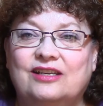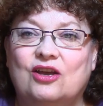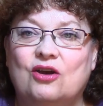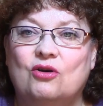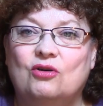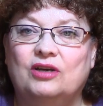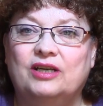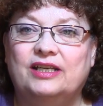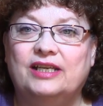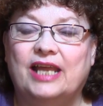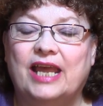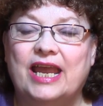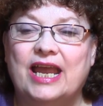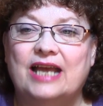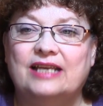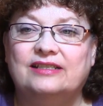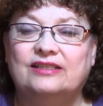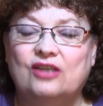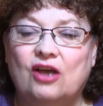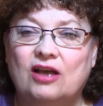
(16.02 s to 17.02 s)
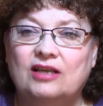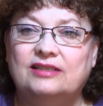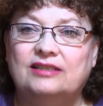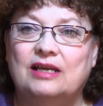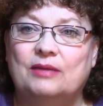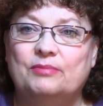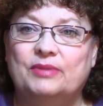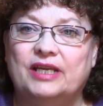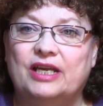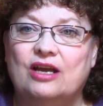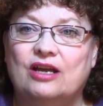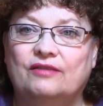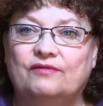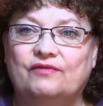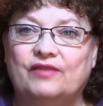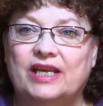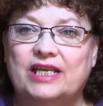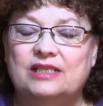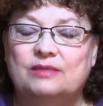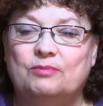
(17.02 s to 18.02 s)
go today. I saw something on
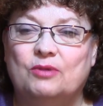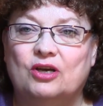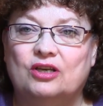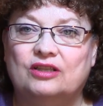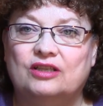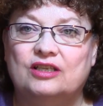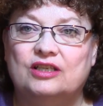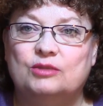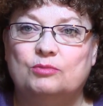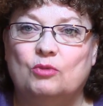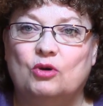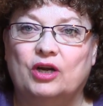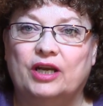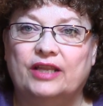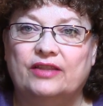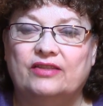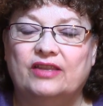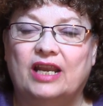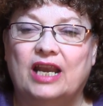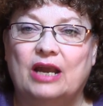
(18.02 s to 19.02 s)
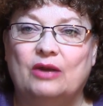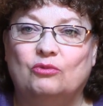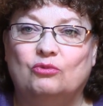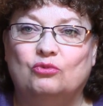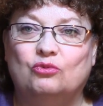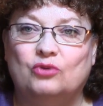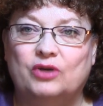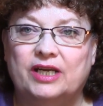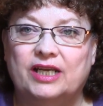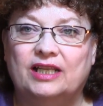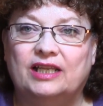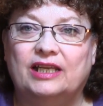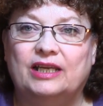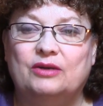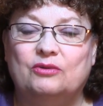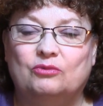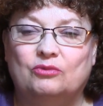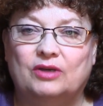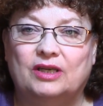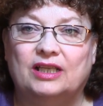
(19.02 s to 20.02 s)
Facebook this morning that I really,
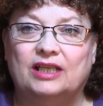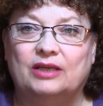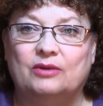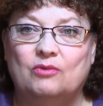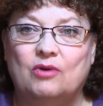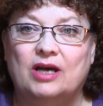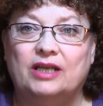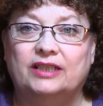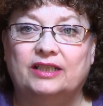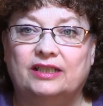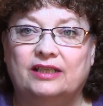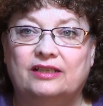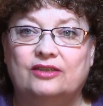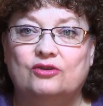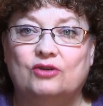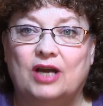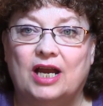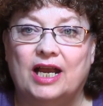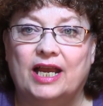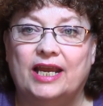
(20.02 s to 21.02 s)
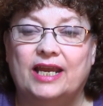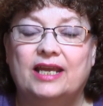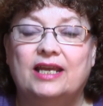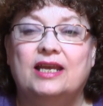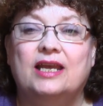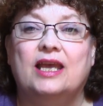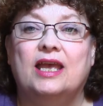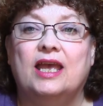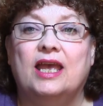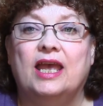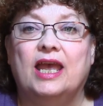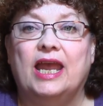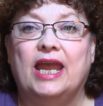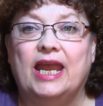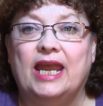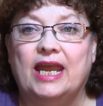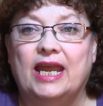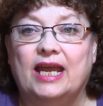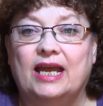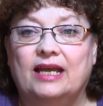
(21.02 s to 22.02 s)
really wanted to try.
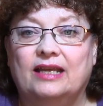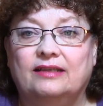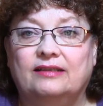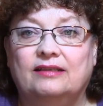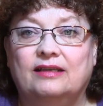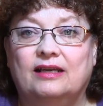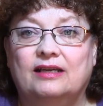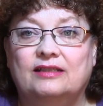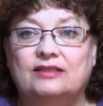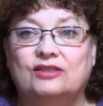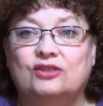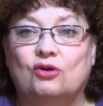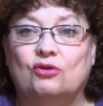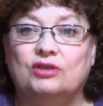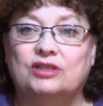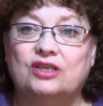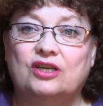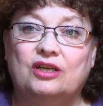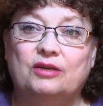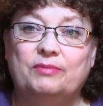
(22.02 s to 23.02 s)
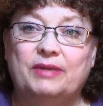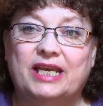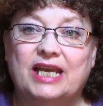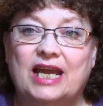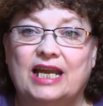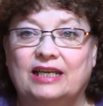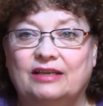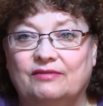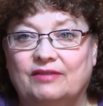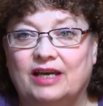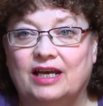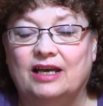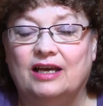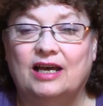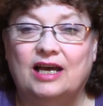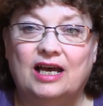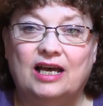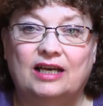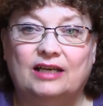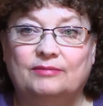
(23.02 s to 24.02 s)
And so it's going to be kind of a,
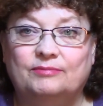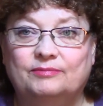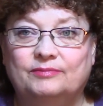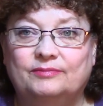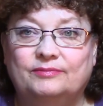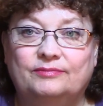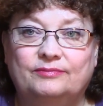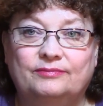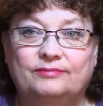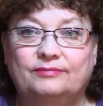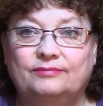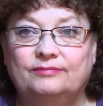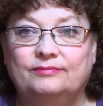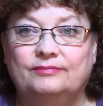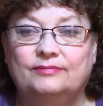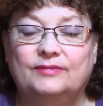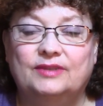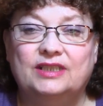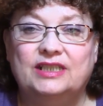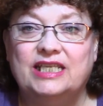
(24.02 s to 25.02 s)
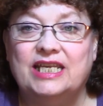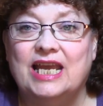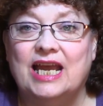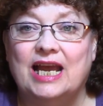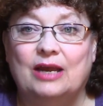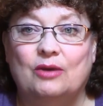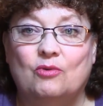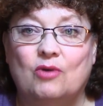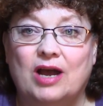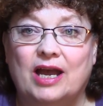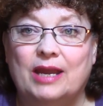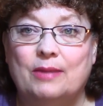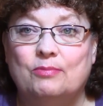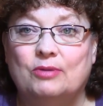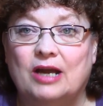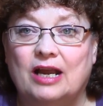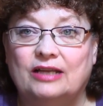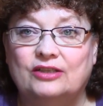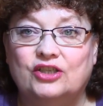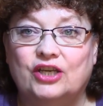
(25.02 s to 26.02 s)
a DIY
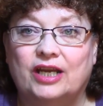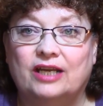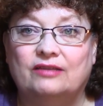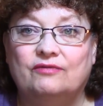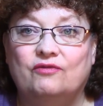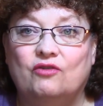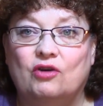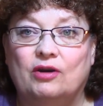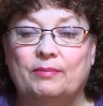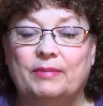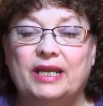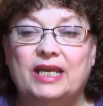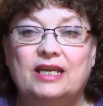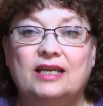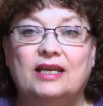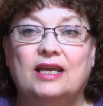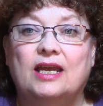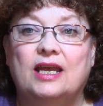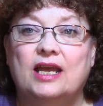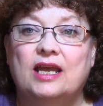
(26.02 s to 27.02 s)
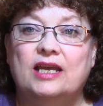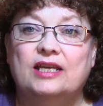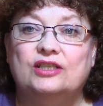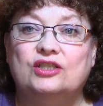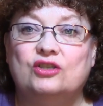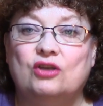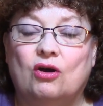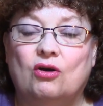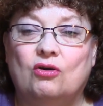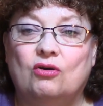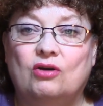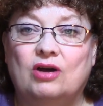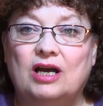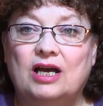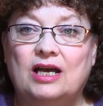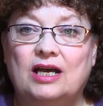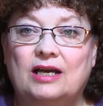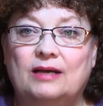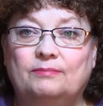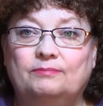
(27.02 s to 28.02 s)
project for me. So
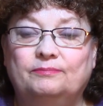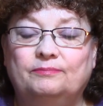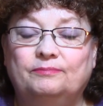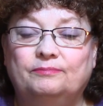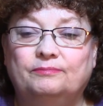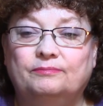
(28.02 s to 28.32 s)
um,